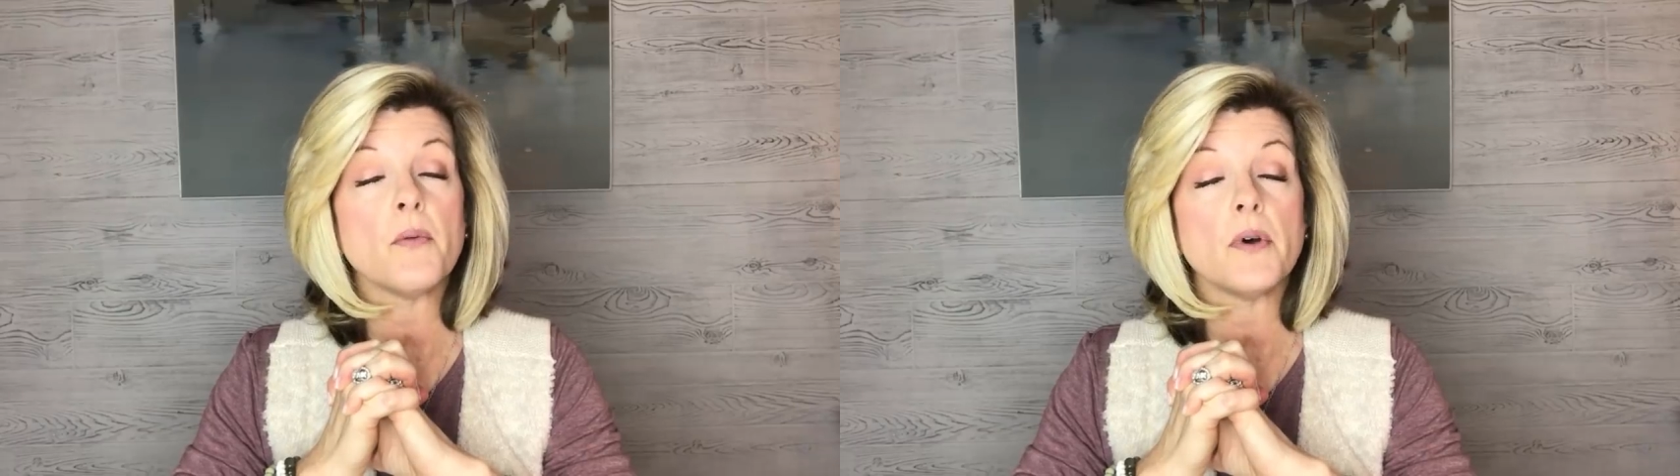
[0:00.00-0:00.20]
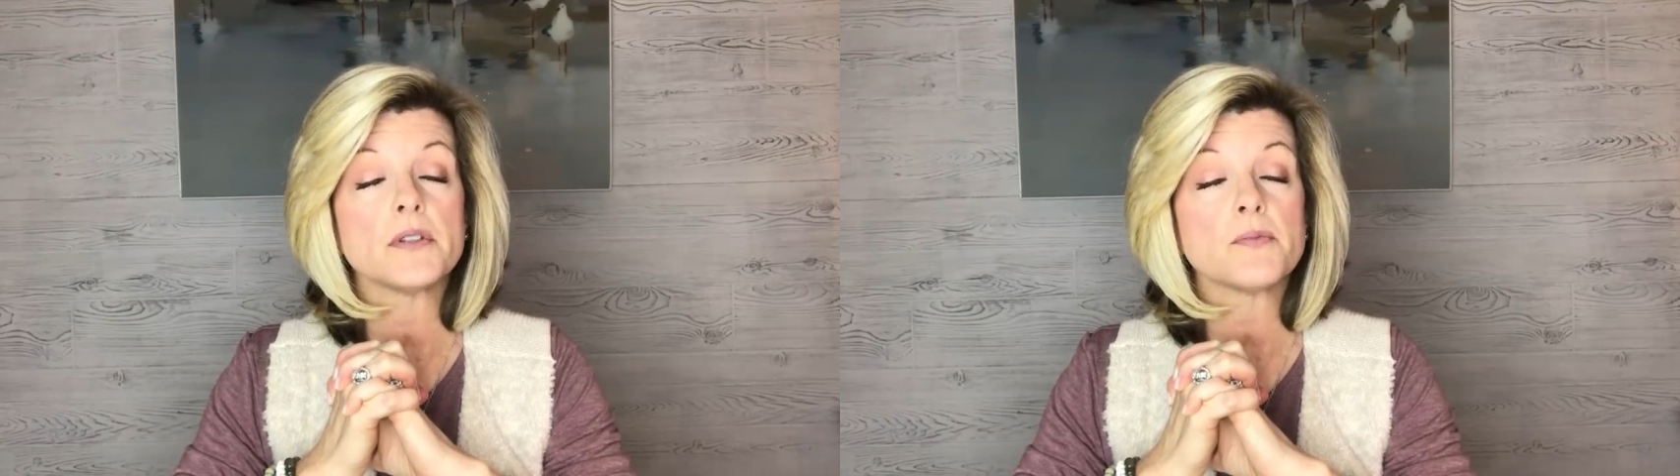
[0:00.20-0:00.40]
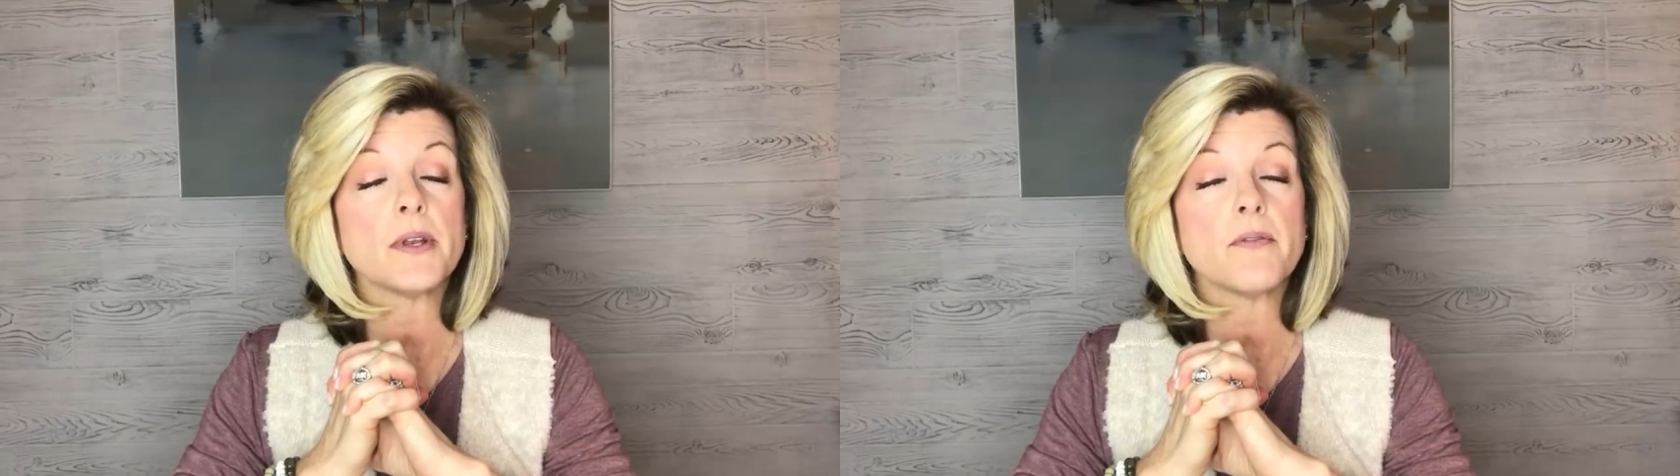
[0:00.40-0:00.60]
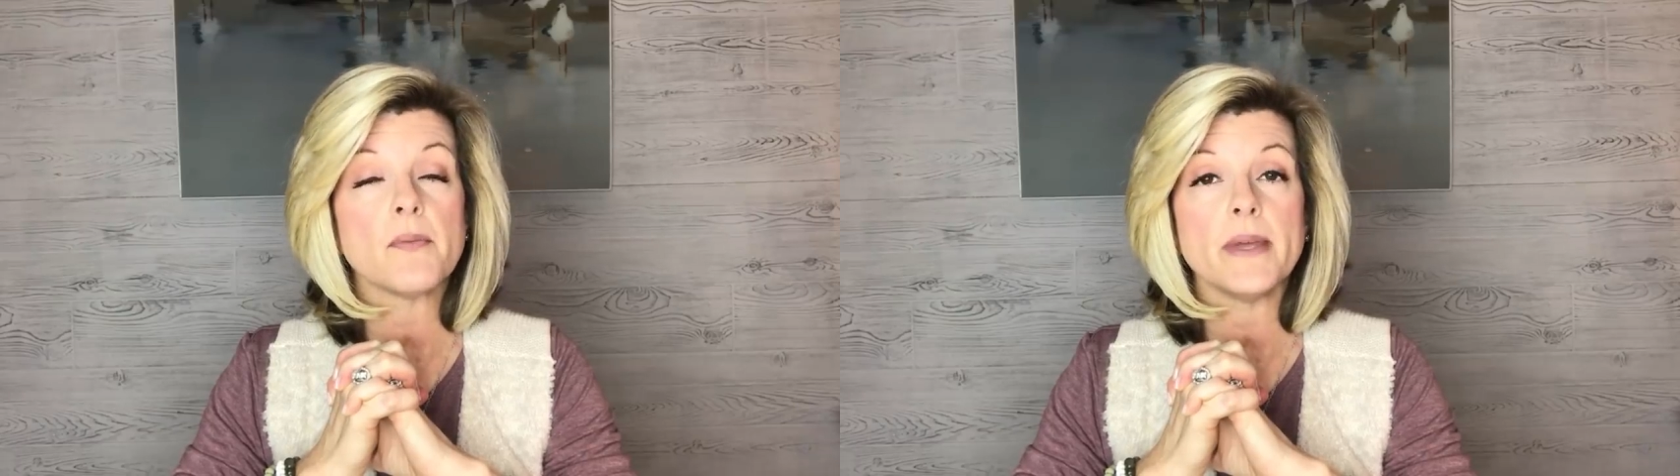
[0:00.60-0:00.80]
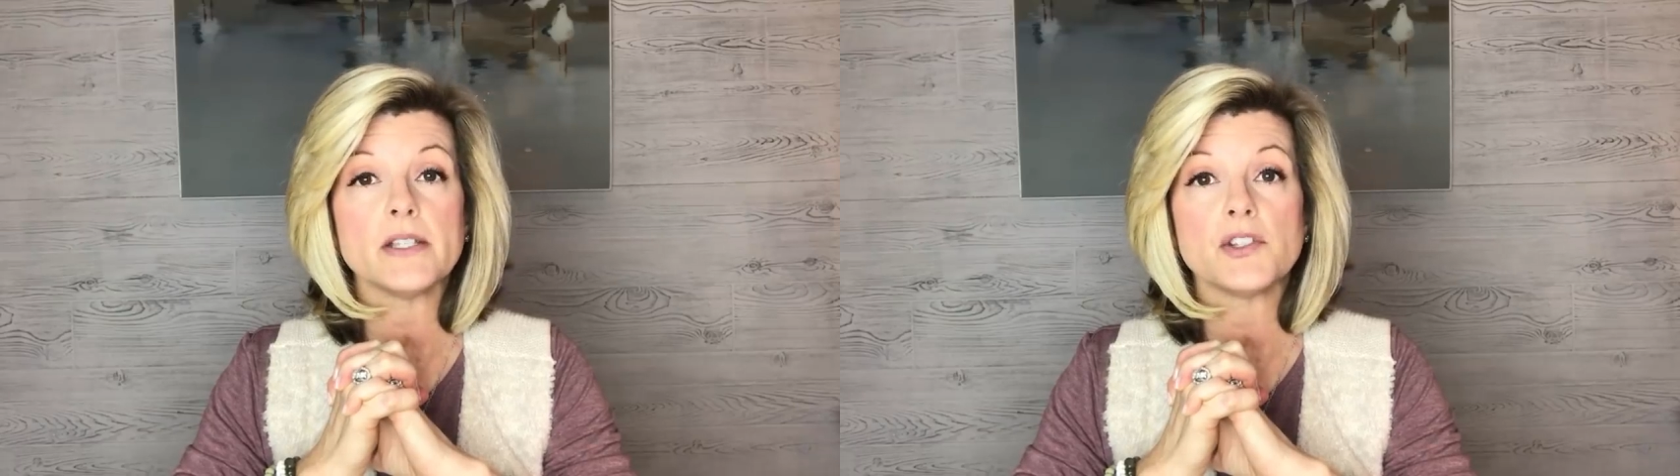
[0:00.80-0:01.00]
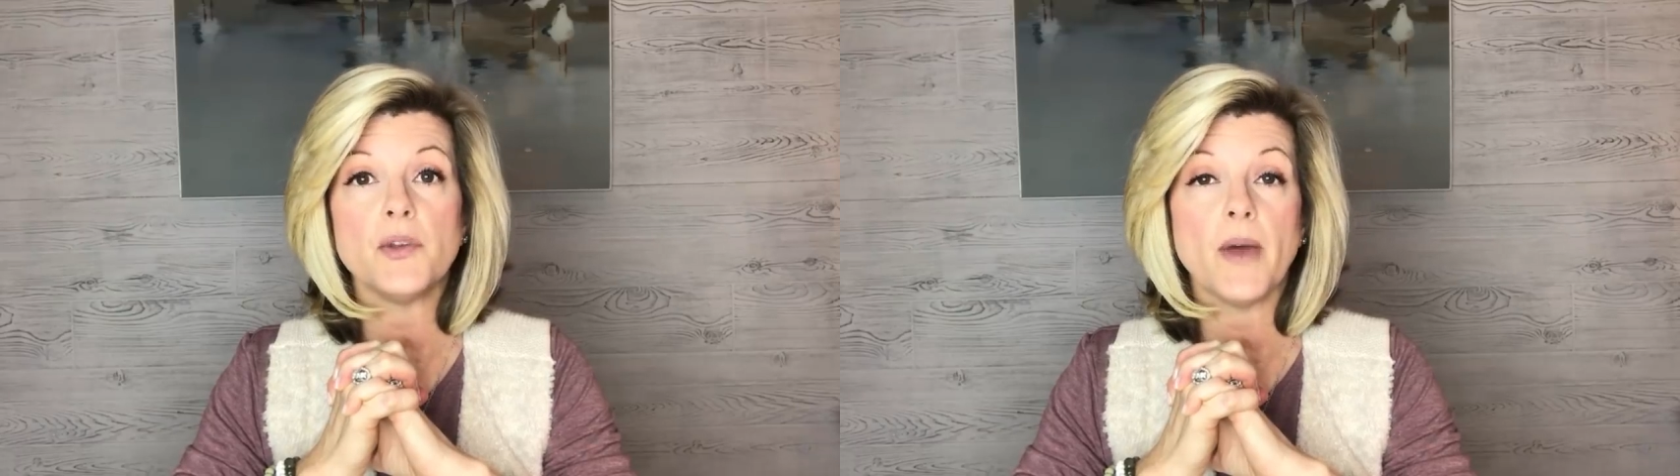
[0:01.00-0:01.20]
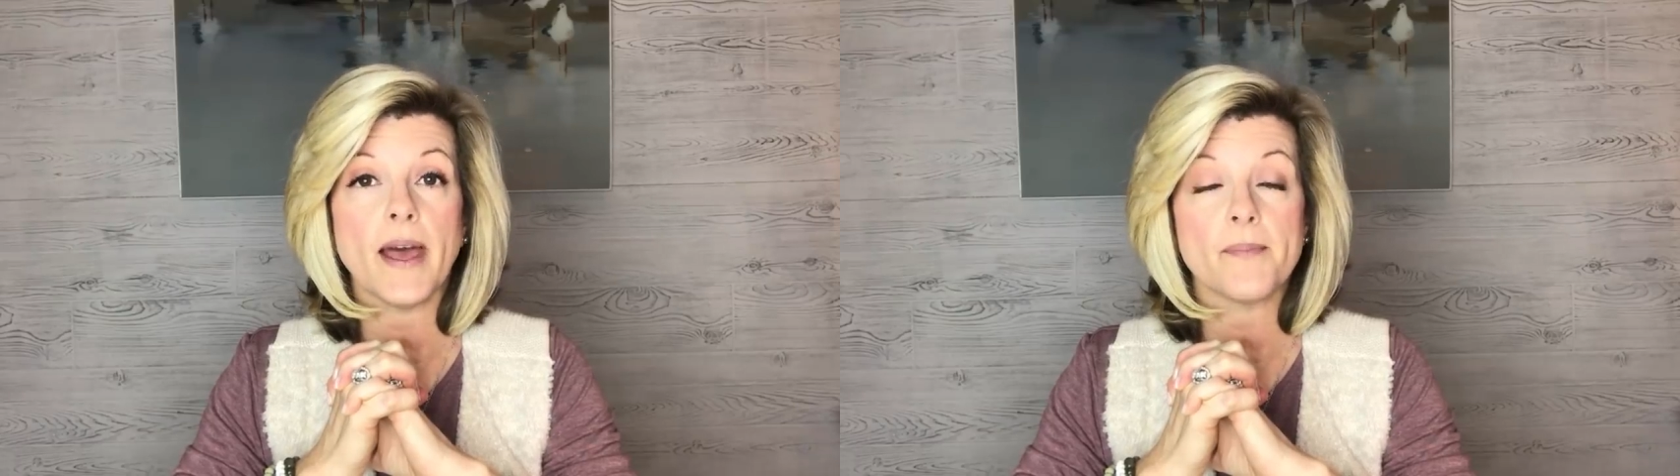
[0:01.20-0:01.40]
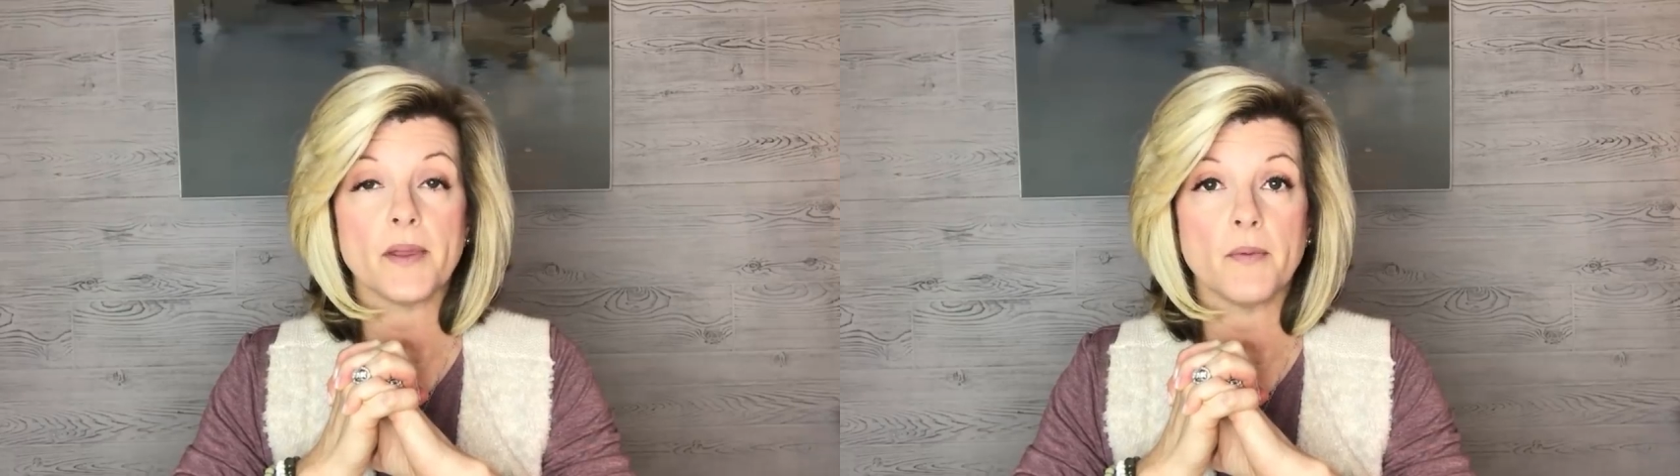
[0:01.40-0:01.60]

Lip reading: walls whatever makes you happy,